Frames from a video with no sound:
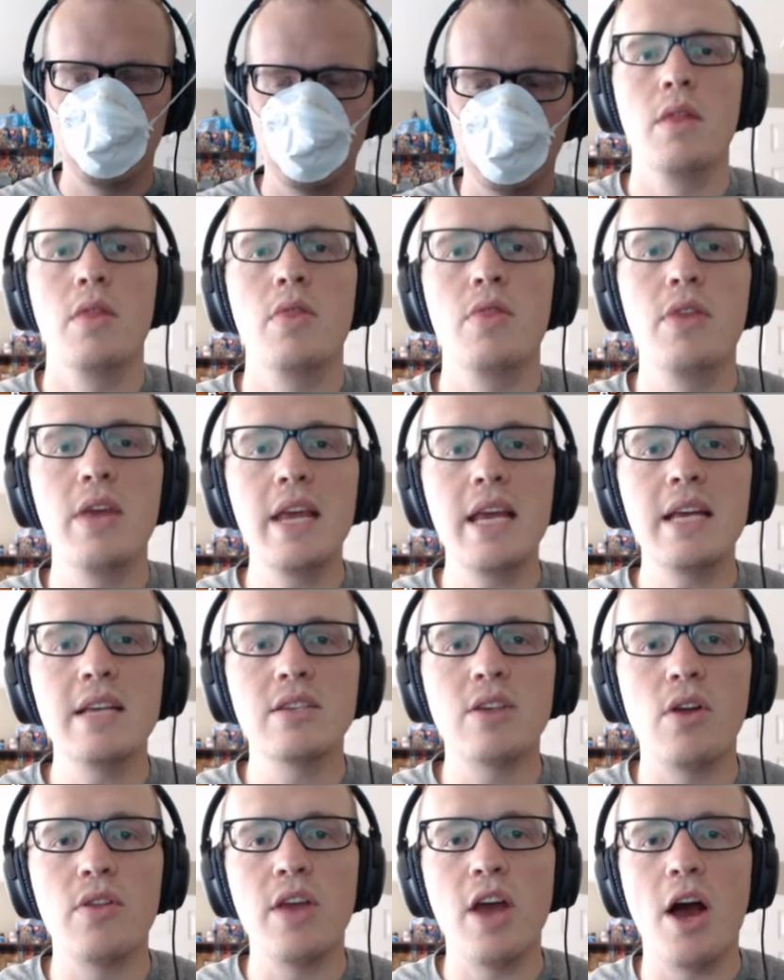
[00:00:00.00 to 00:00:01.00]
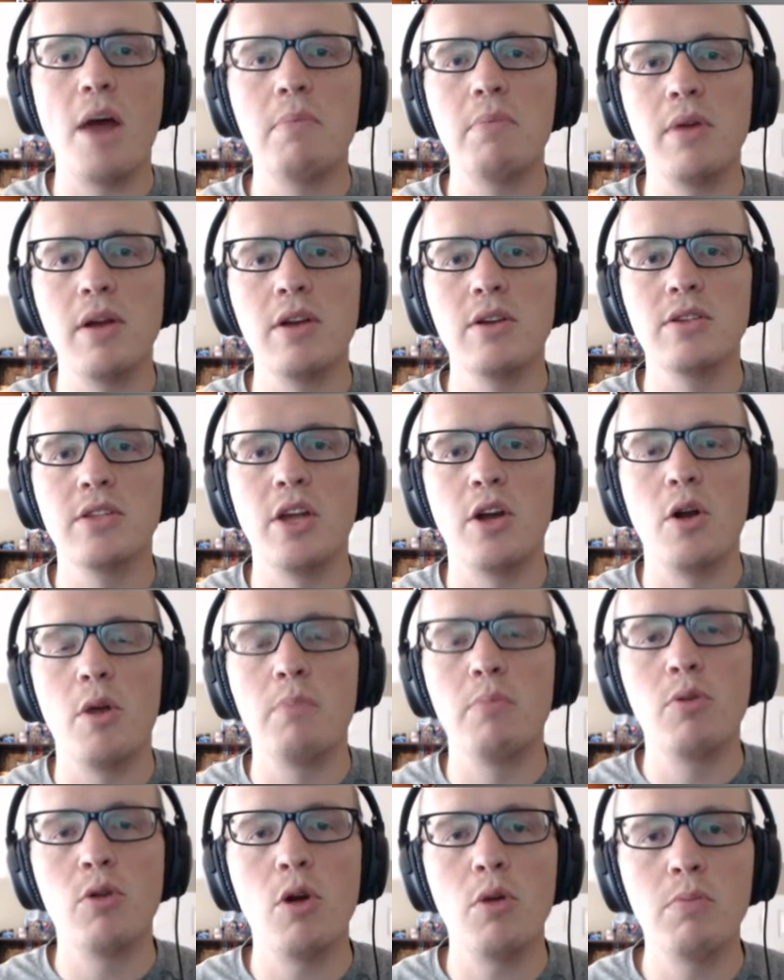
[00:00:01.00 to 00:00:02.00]
These are the operators that are
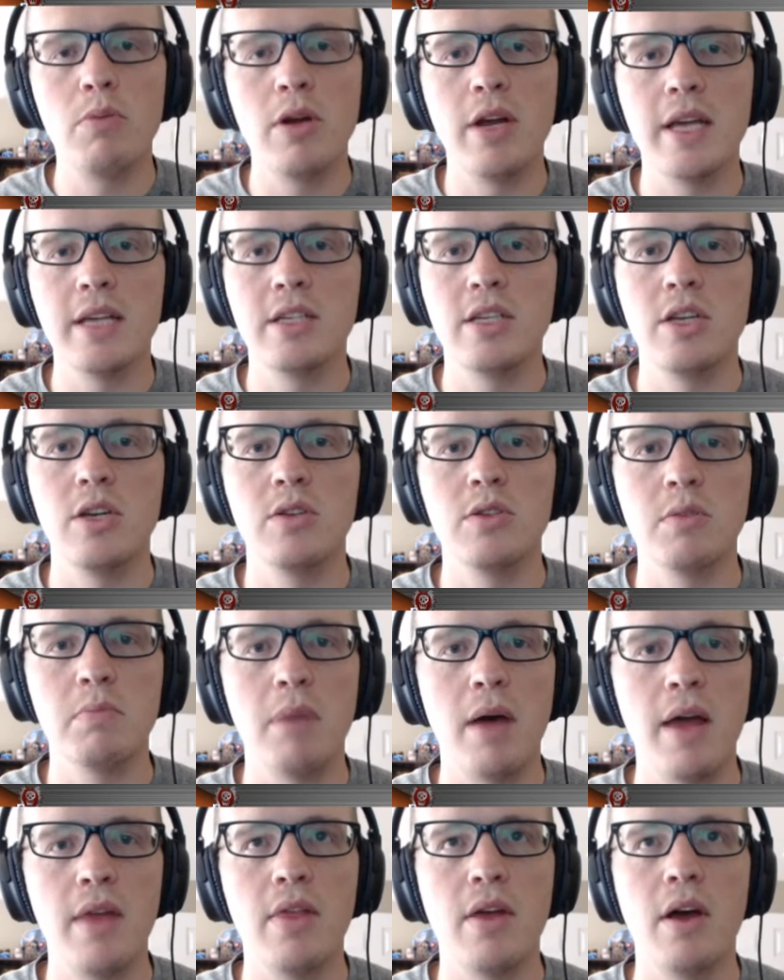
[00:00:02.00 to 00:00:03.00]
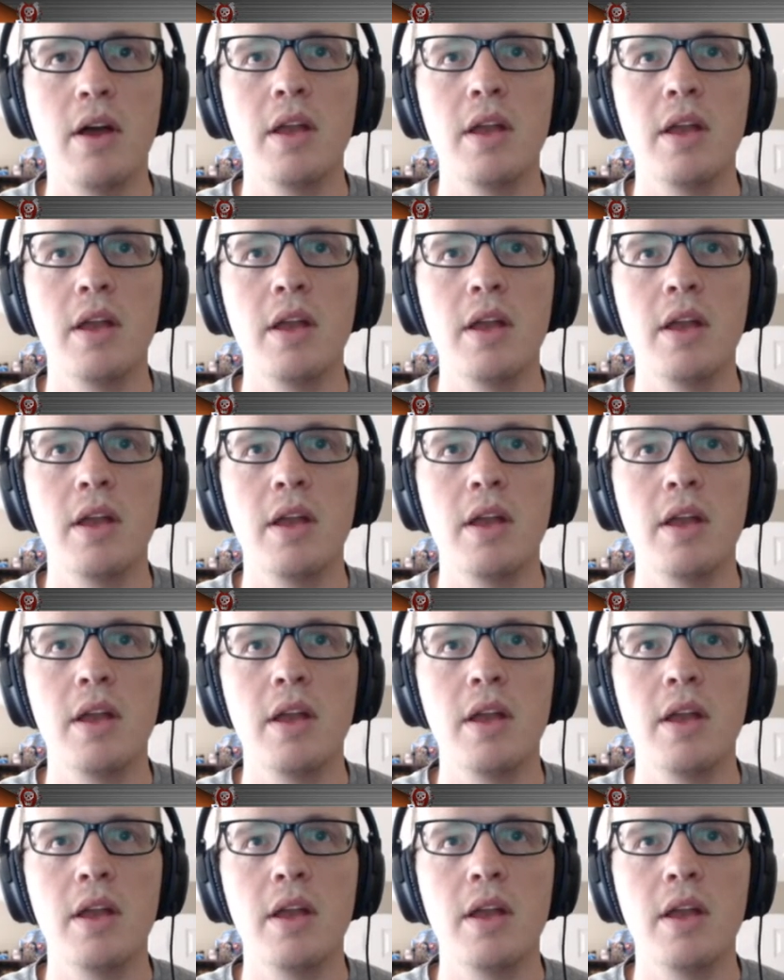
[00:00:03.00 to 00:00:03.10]
appropriate to use in Python.